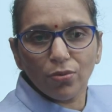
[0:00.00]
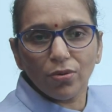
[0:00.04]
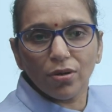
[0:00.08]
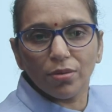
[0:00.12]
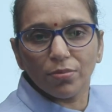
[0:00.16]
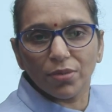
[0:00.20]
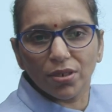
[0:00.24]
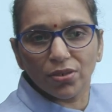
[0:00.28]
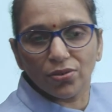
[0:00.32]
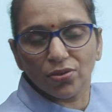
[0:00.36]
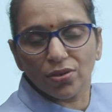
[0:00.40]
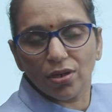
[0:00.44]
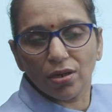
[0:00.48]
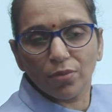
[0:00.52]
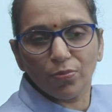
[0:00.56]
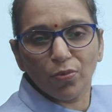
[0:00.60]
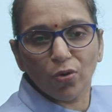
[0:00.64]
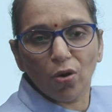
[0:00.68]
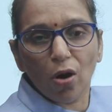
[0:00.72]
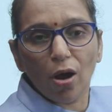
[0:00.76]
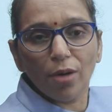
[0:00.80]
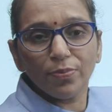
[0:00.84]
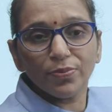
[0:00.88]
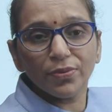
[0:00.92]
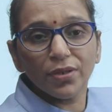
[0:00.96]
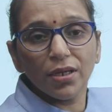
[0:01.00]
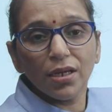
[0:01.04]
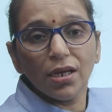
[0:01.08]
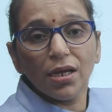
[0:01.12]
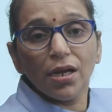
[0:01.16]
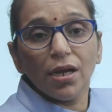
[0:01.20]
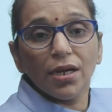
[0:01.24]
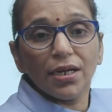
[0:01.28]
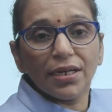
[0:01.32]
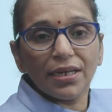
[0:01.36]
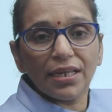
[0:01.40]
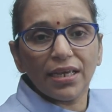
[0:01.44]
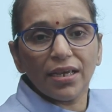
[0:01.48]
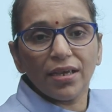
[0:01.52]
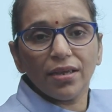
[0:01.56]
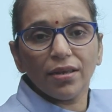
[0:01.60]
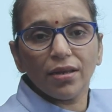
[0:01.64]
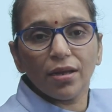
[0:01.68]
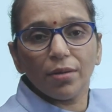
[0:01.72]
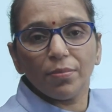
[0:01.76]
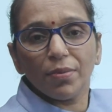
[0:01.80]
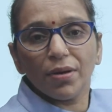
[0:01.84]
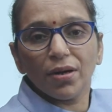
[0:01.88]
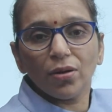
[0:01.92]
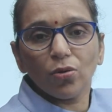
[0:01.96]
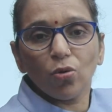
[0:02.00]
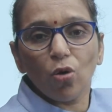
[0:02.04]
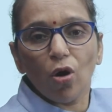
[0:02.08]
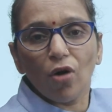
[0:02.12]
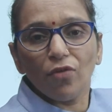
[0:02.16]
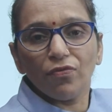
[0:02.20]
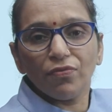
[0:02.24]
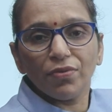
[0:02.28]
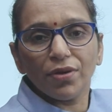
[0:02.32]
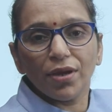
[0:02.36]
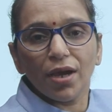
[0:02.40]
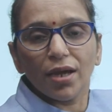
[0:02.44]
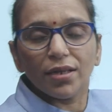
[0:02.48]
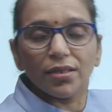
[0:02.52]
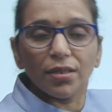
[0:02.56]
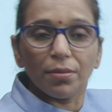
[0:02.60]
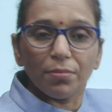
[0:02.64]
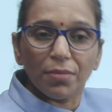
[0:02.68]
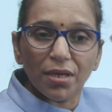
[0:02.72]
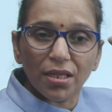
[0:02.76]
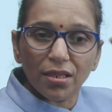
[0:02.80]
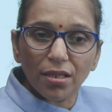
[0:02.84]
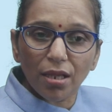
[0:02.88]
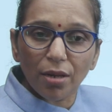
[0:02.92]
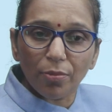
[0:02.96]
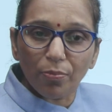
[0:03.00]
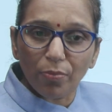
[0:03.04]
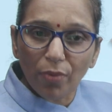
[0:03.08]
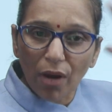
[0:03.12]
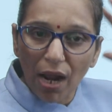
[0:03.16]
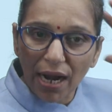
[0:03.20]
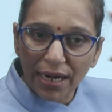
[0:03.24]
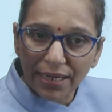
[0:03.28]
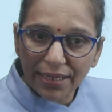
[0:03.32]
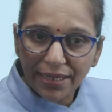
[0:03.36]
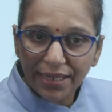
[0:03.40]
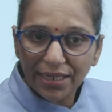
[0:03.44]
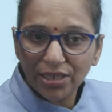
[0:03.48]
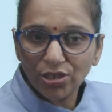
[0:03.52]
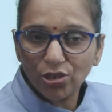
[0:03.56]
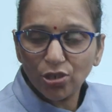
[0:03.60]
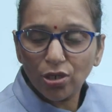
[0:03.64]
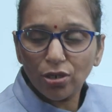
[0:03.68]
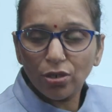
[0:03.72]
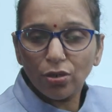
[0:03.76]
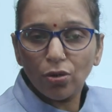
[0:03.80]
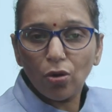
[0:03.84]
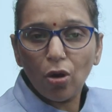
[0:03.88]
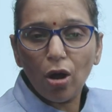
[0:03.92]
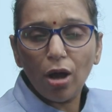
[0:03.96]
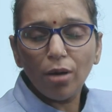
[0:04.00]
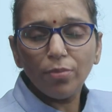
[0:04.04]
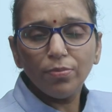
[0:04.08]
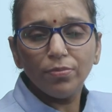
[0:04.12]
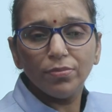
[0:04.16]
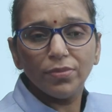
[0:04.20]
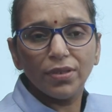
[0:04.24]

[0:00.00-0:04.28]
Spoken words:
Commercial crops, tea, rubber, coffee are the major plantation crop.